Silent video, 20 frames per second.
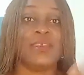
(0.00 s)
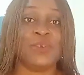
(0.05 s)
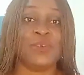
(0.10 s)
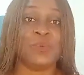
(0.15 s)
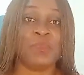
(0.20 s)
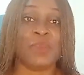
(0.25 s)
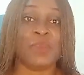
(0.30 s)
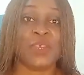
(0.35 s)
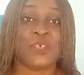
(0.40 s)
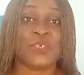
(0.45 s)

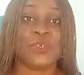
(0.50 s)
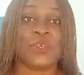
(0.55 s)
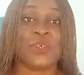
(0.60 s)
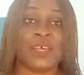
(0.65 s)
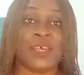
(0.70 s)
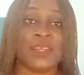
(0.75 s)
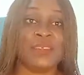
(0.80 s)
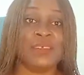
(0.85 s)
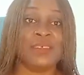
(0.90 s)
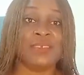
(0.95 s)
You make sure
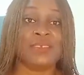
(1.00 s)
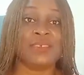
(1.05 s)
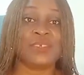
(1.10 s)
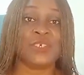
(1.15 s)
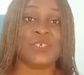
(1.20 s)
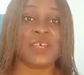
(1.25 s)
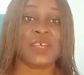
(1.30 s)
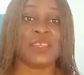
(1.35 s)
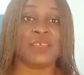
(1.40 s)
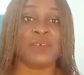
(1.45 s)
that this
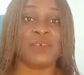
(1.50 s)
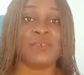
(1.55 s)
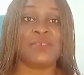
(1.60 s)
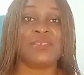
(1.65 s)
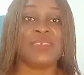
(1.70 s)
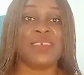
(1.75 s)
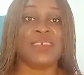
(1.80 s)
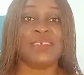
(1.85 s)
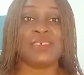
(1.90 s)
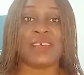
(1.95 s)
channel
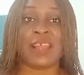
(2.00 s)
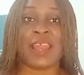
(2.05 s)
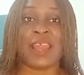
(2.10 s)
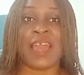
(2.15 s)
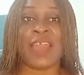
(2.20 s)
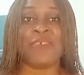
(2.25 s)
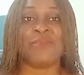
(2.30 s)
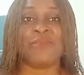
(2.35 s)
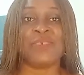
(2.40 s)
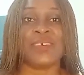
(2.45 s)
stays
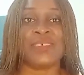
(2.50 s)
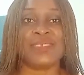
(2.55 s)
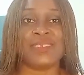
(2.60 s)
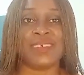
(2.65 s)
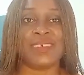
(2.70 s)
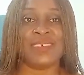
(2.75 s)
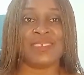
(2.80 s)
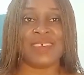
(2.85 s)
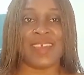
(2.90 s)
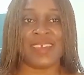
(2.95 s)
alive and
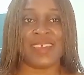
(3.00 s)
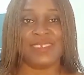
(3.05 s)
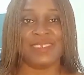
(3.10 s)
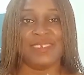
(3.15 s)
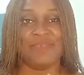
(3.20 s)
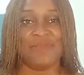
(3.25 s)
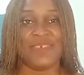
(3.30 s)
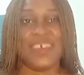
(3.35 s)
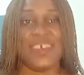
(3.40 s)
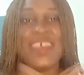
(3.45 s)
stays
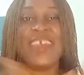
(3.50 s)
active.